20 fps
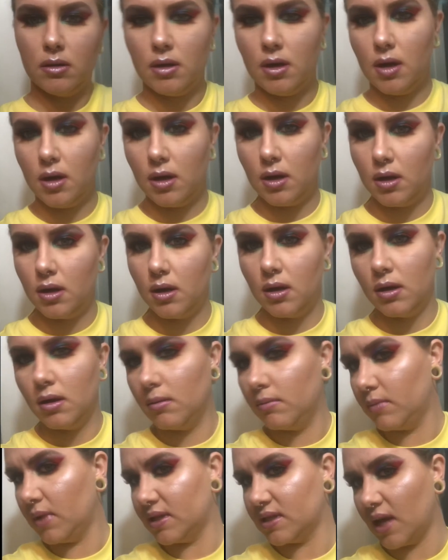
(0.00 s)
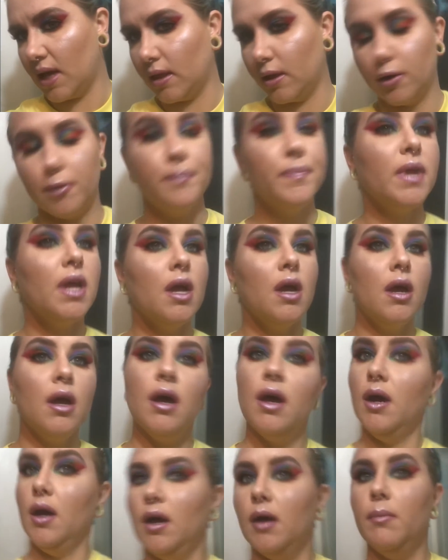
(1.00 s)
That's highlighter.
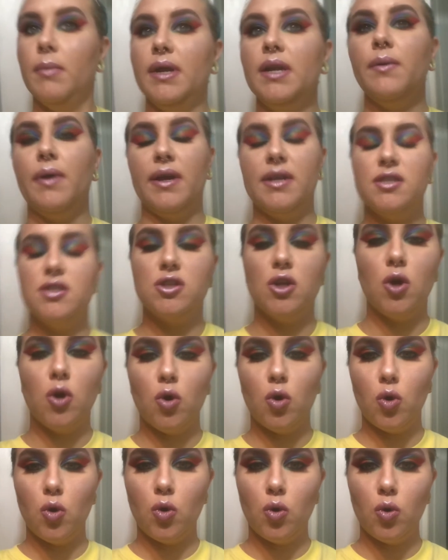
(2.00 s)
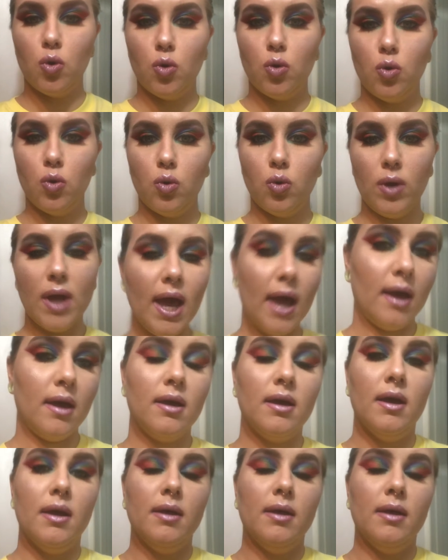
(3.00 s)
Anyway, so yeah,